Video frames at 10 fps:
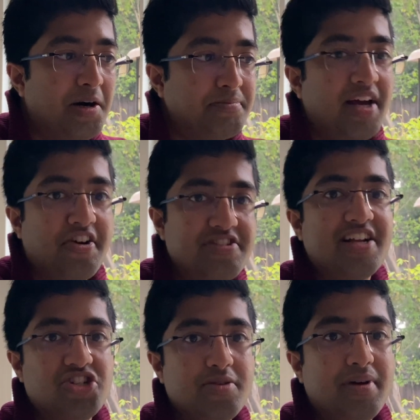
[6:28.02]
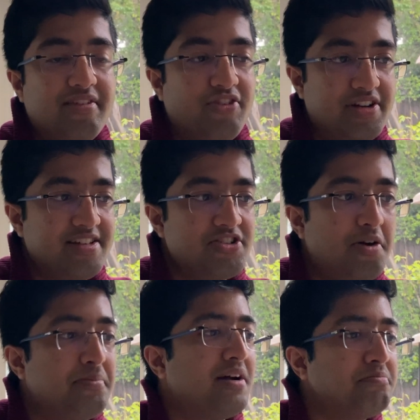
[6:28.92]
that are essentially built for
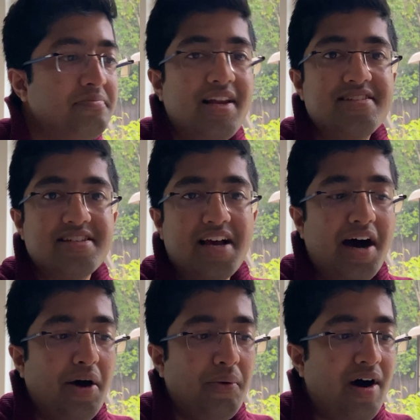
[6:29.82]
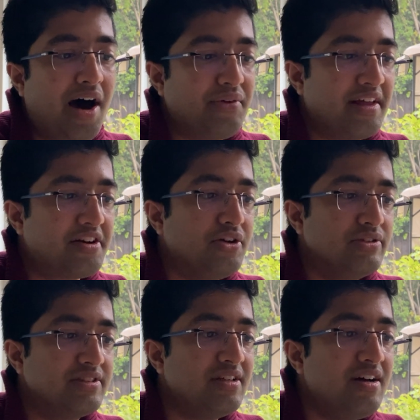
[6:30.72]
desktop, but let's see how that
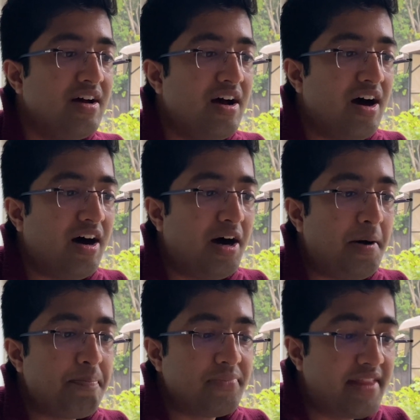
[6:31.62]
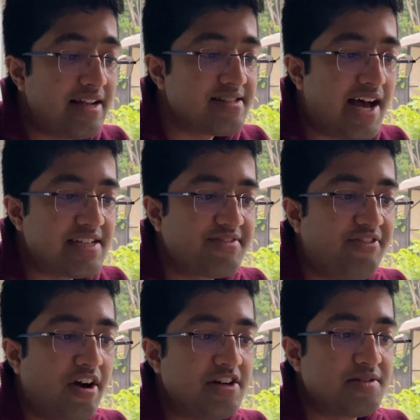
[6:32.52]
goes. That's as
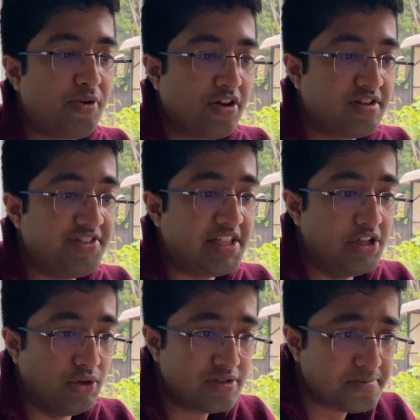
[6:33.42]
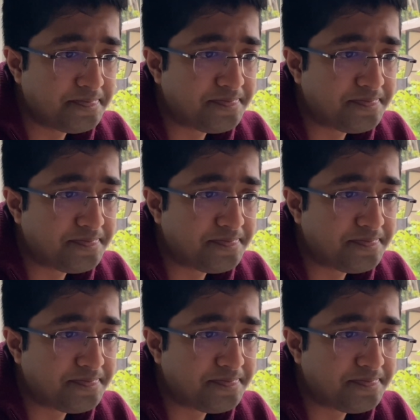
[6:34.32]
far as productivity goes.